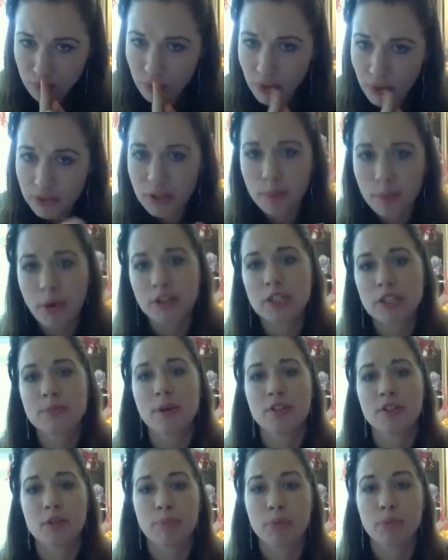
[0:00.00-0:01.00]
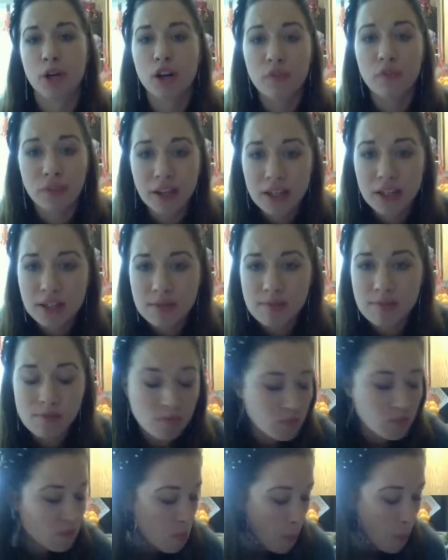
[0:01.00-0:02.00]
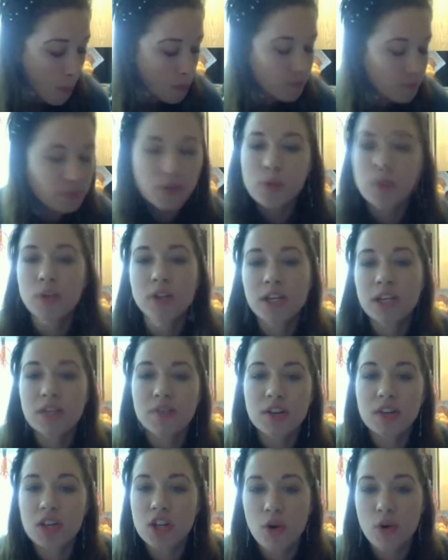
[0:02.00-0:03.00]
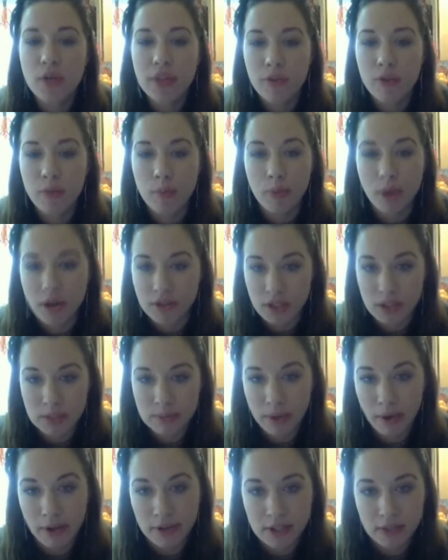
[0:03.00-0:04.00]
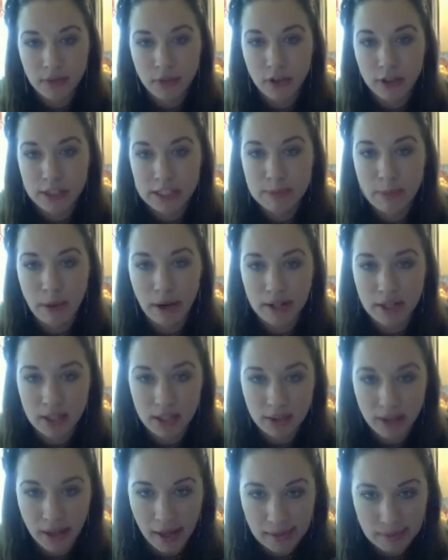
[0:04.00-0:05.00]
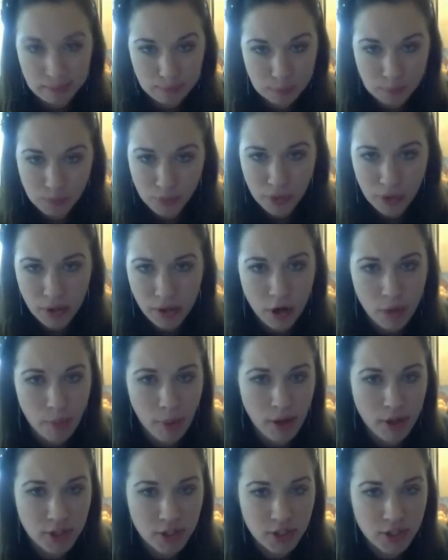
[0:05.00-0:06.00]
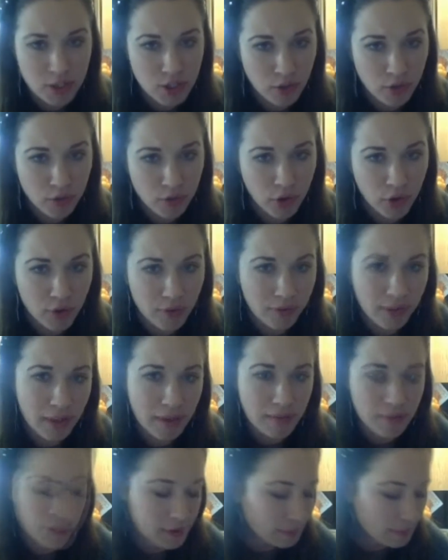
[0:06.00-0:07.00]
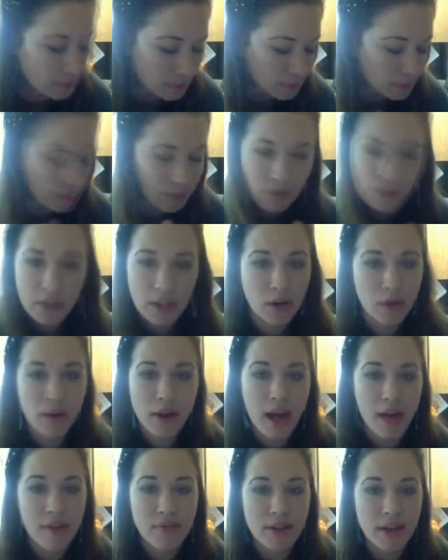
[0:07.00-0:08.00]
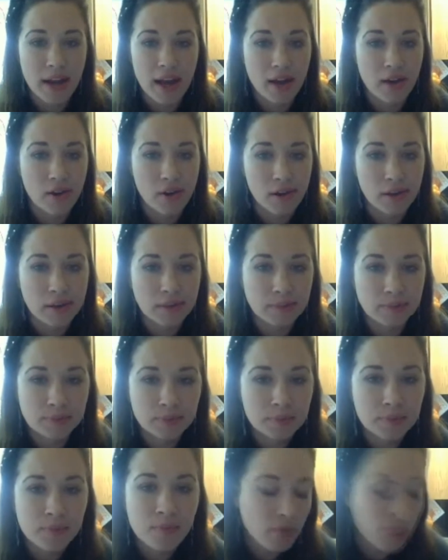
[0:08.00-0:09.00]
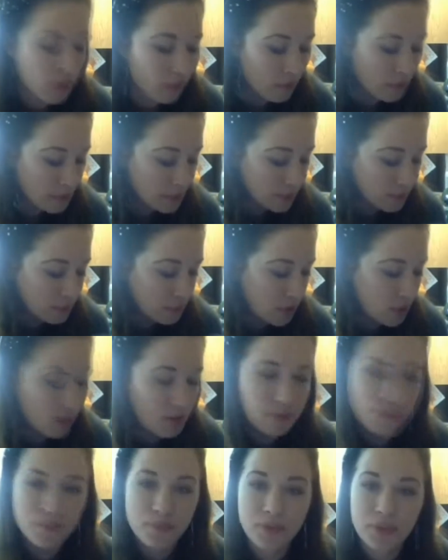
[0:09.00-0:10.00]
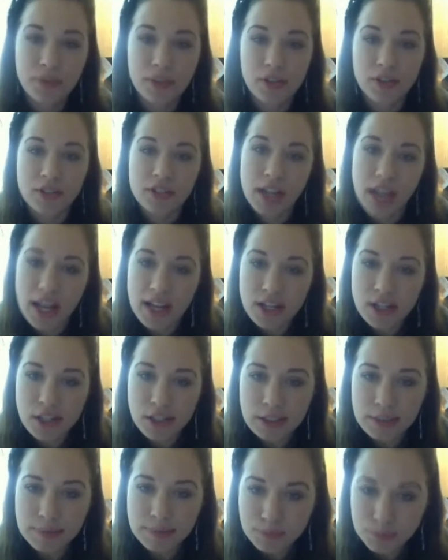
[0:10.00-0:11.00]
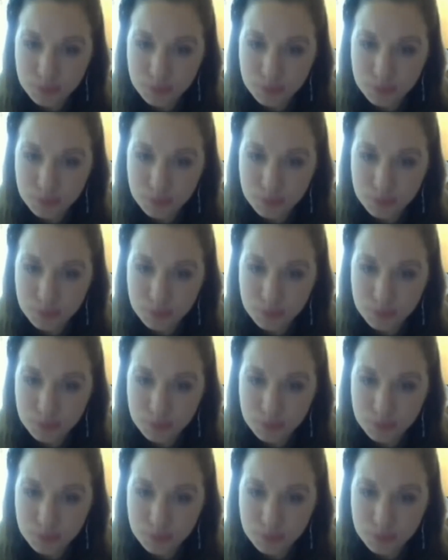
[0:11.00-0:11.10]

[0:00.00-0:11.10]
The Brussels sprouts are perfect. You wouldn't even know they were Brussels sprouts if you're expecting that, you know, pungent sulfuric flavor. They don't have it at all. They're they're tender.